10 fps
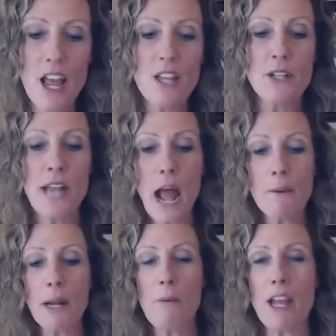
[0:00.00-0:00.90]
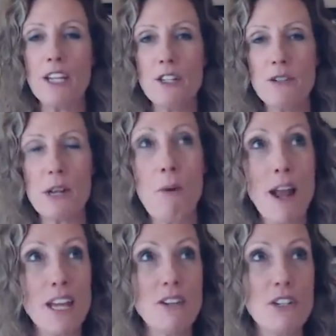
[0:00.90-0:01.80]
So now what I want you to do is I
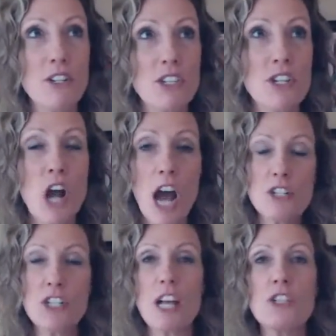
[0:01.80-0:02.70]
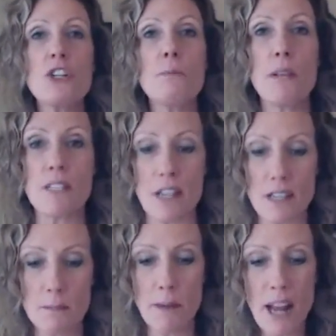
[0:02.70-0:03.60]
want you to just not just your
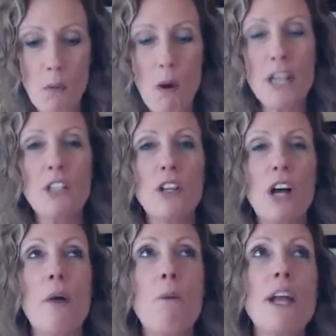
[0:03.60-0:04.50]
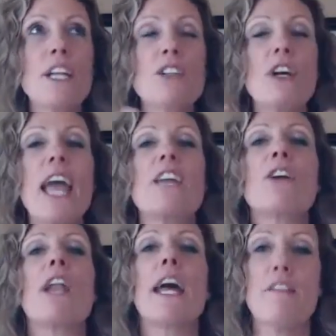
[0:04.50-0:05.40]
business, but I want you to look at
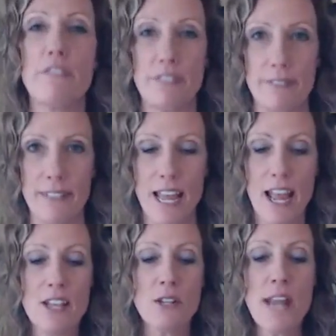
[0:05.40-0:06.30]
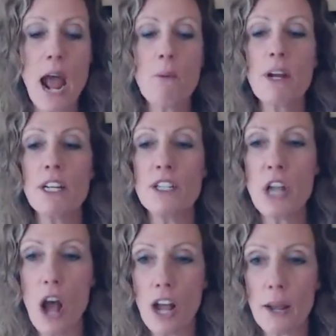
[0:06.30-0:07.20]
your life. So now we're going to
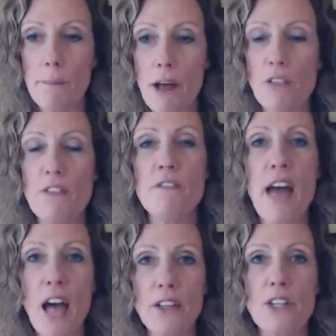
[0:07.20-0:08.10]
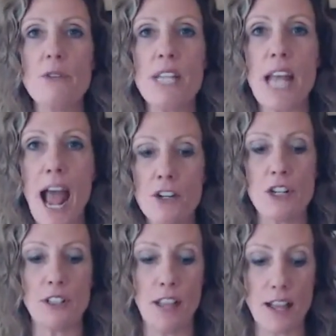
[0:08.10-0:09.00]
talk about the values
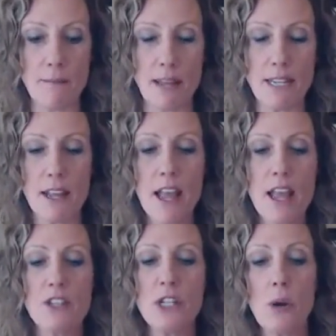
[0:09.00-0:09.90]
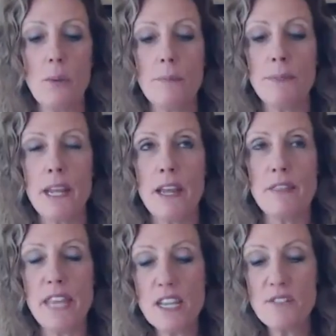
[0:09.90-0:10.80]
action alignment. So
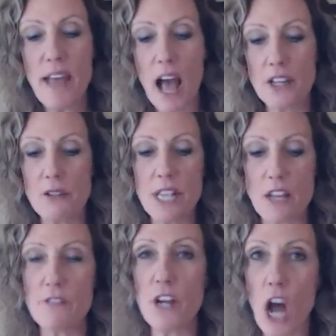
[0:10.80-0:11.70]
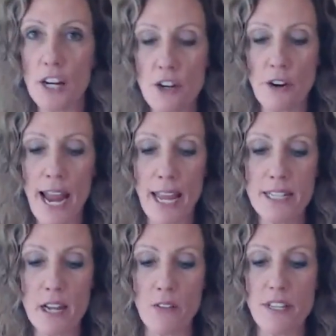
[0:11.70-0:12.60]
these values that you've got on your
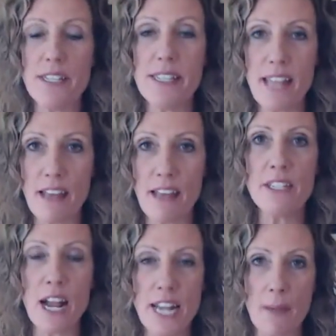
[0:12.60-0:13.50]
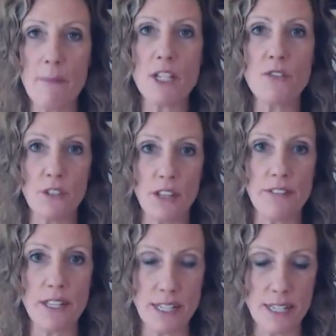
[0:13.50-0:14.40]
handout, these 7 dynamics for
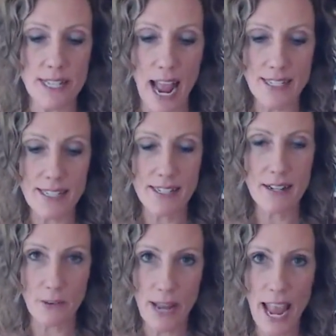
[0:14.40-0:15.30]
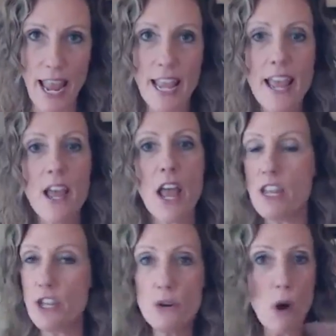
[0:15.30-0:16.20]
living success. Okay.
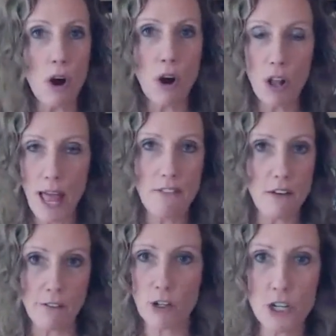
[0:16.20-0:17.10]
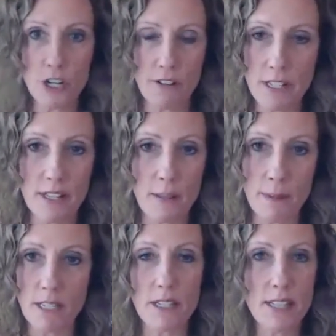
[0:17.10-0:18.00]
You all have a version of this in the
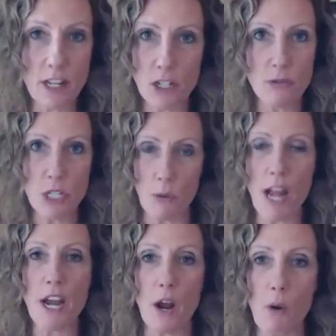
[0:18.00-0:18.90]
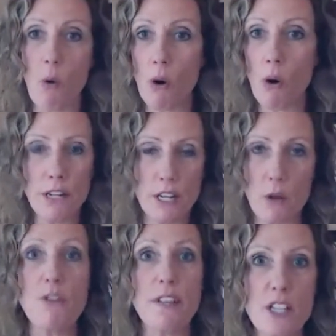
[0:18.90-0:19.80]
business that you do, I know, or, you know,
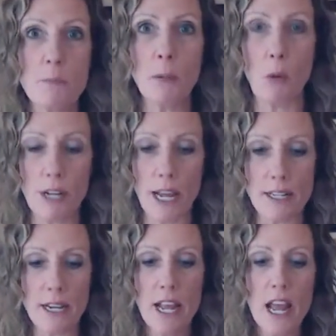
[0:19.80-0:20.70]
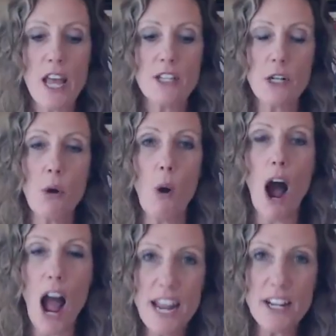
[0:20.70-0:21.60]
you've explored it. So
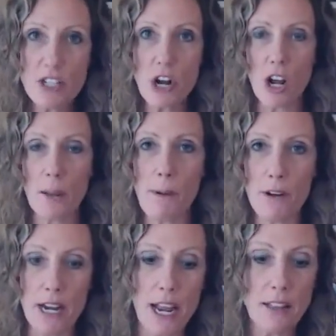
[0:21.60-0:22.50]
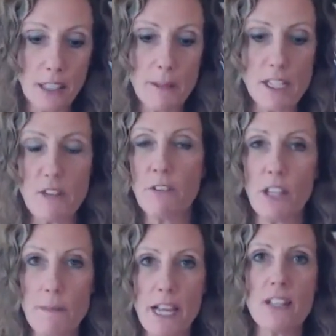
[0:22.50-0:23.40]
I just talk about it a little bit
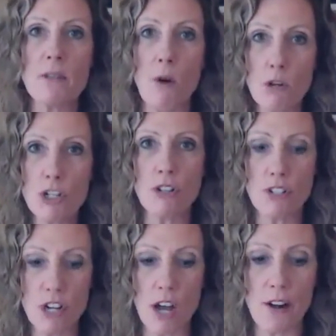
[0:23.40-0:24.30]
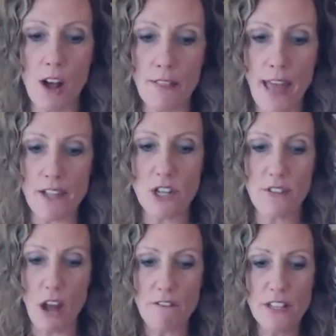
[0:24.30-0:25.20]
differently because emotional is not on that. So
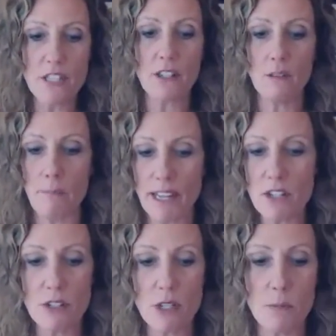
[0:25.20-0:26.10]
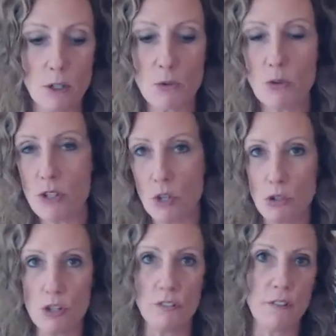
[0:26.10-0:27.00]
you've got physical, mental, spiritual,
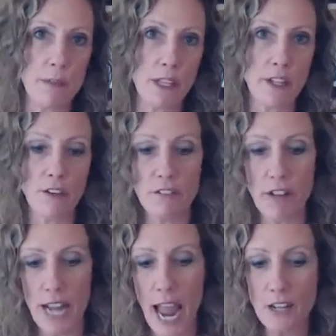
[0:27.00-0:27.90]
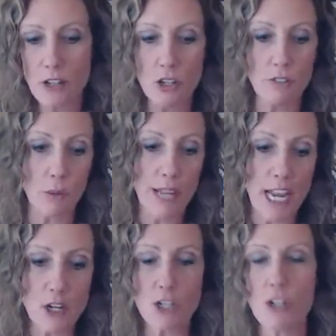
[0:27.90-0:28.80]
social, familial, financial,
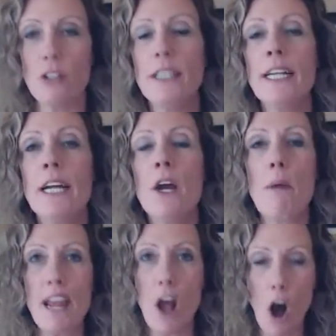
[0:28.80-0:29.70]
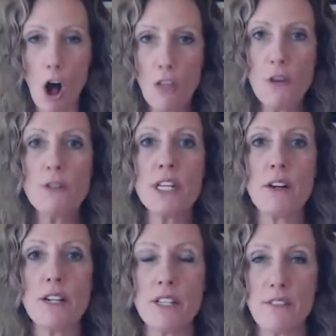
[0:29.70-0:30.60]
vocational, right? All those
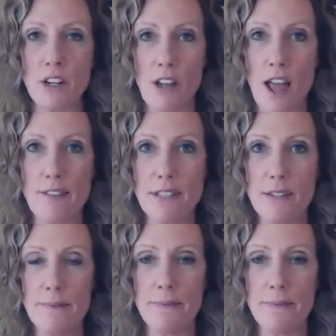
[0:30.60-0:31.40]
areas of our lives.